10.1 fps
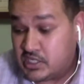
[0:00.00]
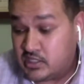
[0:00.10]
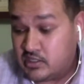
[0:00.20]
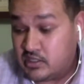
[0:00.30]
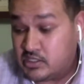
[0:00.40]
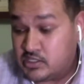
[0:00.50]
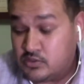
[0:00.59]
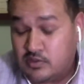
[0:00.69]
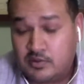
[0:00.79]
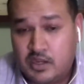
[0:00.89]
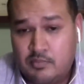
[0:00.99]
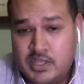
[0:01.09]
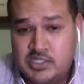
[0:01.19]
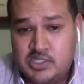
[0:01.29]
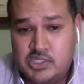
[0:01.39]
I think they just do an
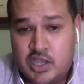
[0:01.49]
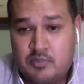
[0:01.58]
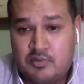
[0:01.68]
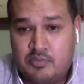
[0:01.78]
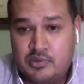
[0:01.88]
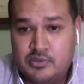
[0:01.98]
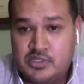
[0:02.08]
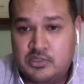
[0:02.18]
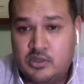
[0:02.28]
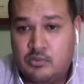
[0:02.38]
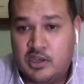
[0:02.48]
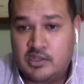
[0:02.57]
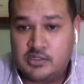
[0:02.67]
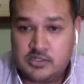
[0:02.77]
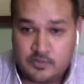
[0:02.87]
amazing job of producing their
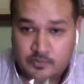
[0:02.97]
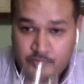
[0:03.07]
wines.